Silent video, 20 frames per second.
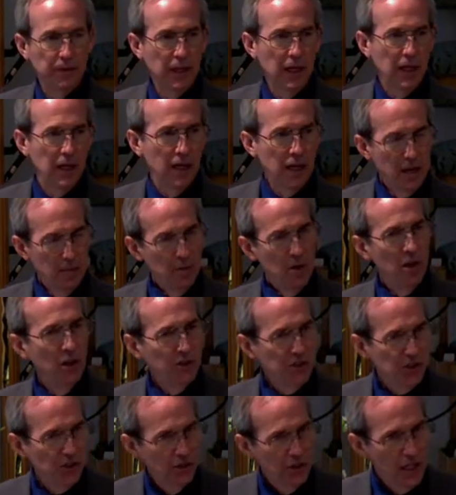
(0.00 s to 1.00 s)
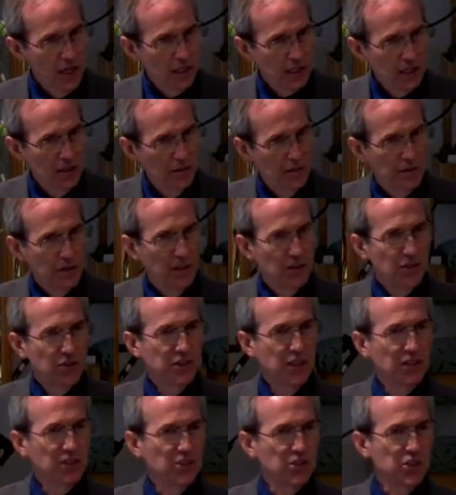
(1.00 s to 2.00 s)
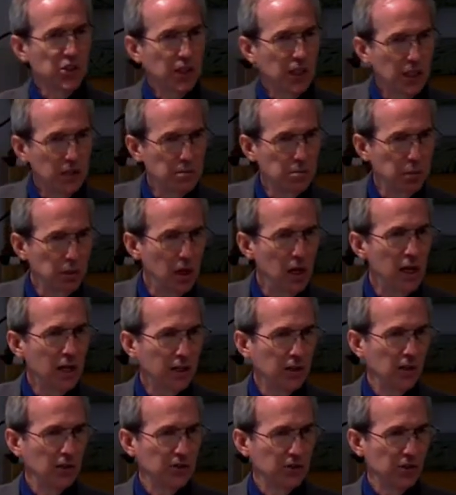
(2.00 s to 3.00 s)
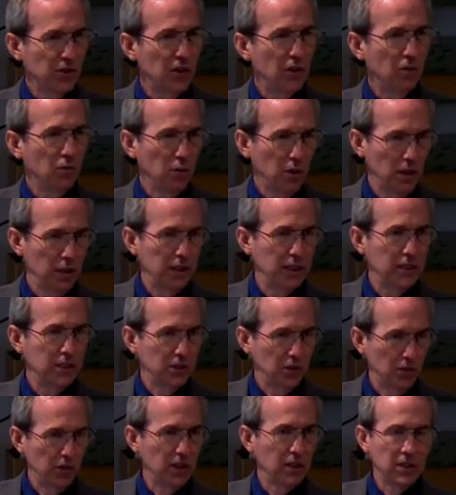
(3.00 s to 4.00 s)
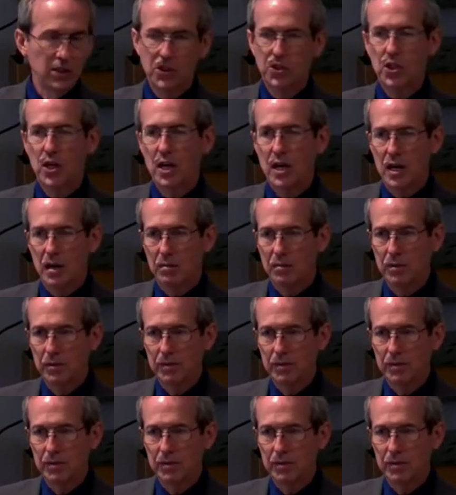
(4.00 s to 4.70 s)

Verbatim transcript: I'm also not convinced that the skin blockers are really doing the job.